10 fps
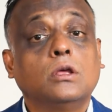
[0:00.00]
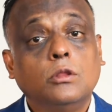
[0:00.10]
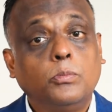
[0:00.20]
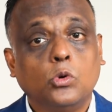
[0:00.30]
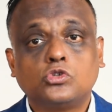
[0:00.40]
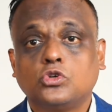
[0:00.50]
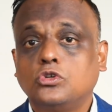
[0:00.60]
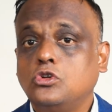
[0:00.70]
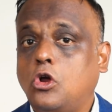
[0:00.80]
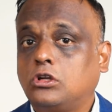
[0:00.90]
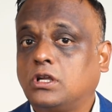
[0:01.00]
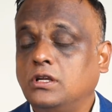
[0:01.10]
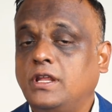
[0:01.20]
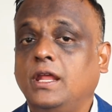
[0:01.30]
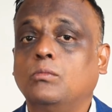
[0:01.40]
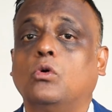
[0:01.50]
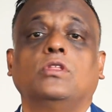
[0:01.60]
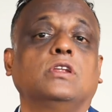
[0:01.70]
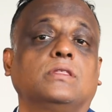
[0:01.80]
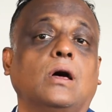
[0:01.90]
The post should not contain more
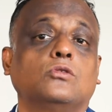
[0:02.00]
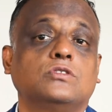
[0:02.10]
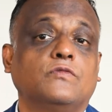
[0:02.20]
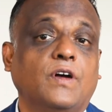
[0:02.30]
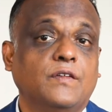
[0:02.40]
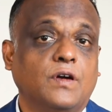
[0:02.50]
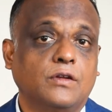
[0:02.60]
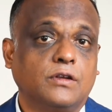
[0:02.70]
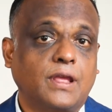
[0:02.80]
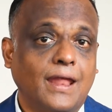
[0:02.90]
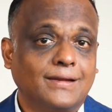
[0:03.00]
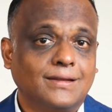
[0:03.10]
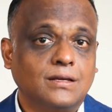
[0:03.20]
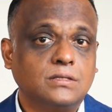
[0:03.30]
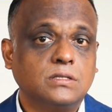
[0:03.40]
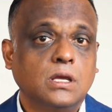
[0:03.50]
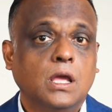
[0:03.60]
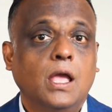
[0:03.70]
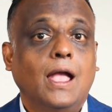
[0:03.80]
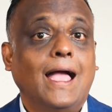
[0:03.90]
than 1,500 characters
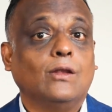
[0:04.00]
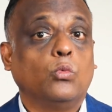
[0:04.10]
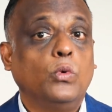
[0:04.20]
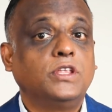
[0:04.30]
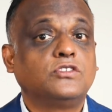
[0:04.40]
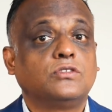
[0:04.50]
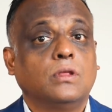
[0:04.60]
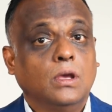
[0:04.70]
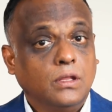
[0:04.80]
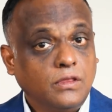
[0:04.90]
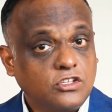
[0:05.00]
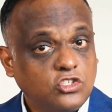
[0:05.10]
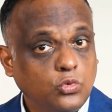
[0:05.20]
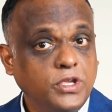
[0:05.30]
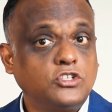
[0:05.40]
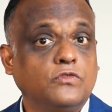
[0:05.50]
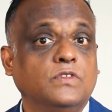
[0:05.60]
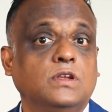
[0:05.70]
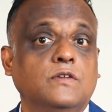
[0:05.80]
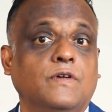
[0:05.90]
and with the switch of
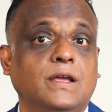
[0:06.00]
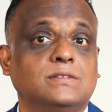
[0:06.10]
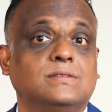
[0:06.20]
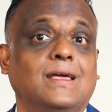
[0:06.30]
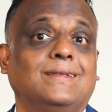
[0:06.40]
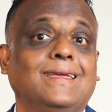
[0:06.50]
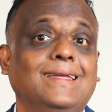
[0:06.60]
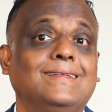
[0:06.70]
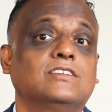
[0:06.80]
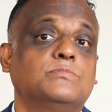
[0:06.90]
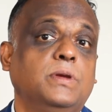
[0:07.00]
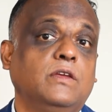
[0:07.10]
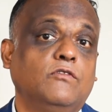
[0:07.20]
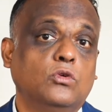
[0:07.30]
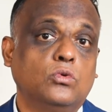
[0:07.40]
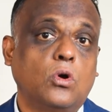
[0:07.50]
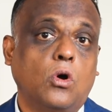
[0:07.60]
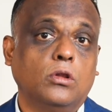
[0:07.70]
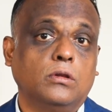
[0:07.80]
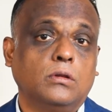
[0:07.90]
the device that it is being viewed
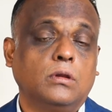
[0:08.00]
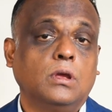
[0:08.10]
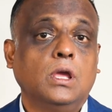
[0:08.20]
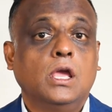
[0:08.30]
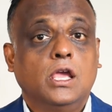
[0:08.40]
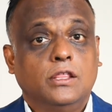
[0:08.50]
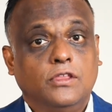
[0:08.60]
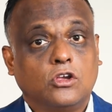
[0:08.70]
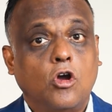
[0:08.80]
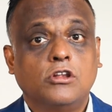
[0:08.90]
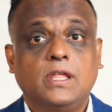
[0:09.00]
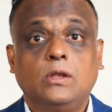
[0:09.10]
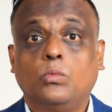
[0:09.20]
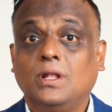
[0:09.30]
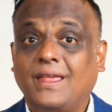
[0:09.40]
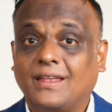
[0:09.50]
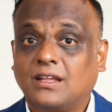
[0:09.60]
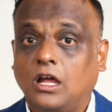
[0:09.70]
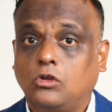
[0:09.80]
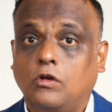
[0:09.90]
on. The content will get
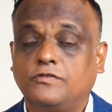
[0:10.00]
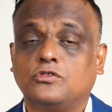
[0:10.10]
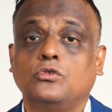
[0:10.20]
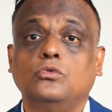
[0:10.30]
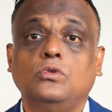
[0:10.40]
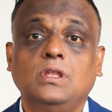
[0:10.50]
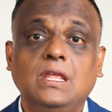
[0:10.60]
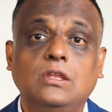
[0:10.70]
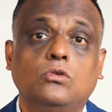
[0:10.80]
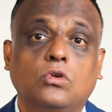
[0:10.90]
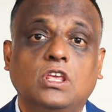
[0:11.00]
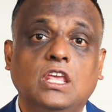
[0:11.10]
cut off, so you need to